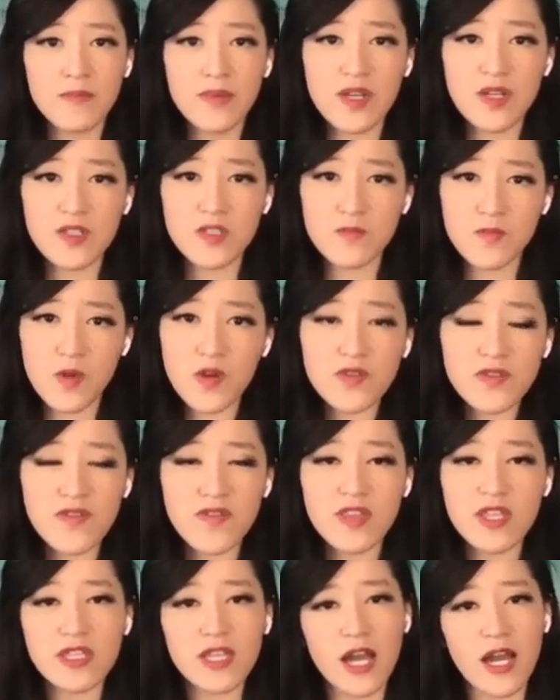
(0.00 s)
Because most
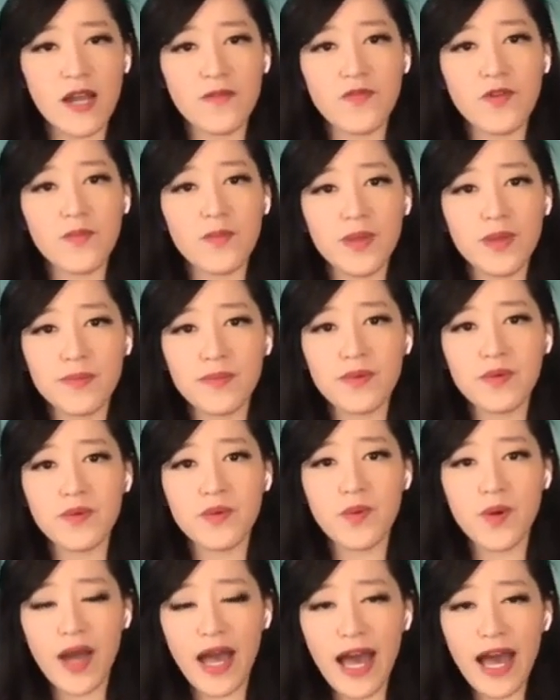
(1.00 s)
of the time, for
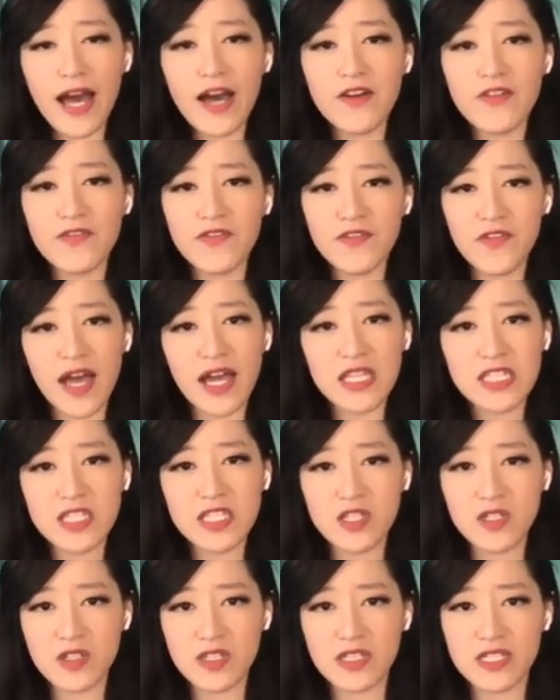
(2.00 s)
people who have
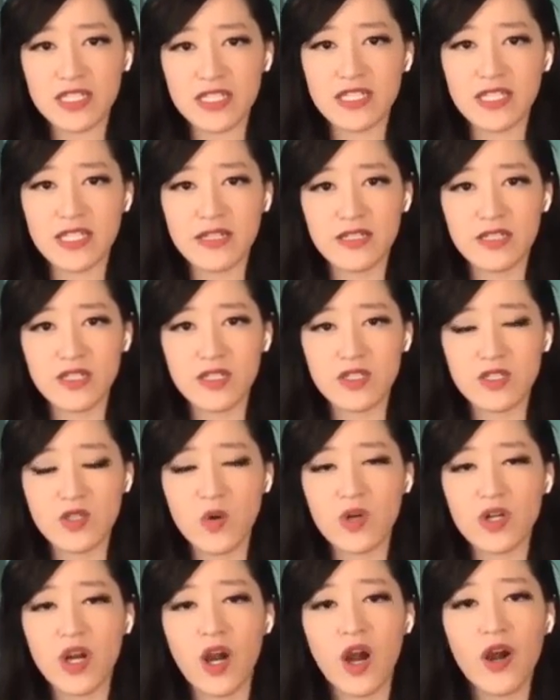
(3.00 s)
vascular diseases
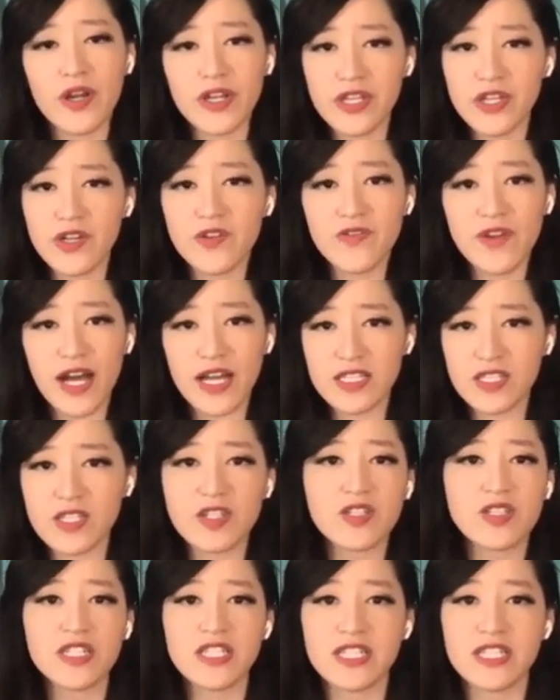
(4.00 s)
or
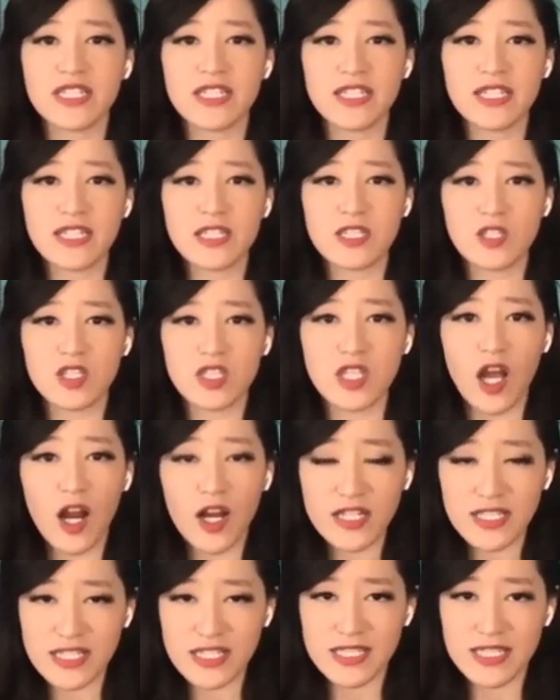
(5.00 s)
cardiovascular diseases,
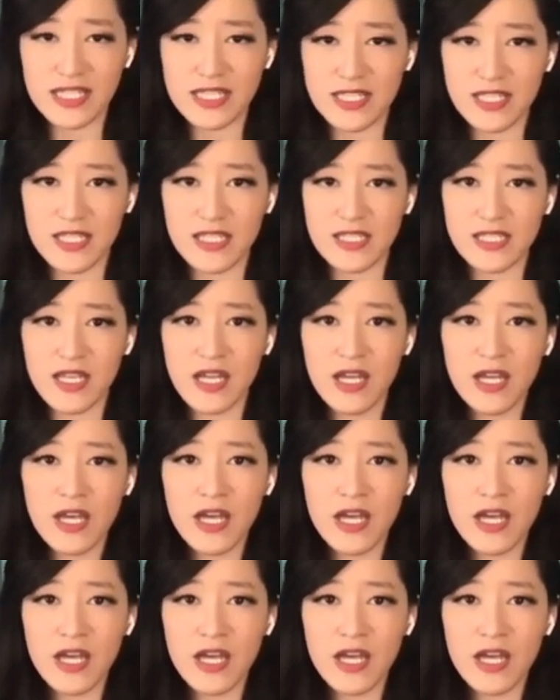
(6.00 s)
heart diseases,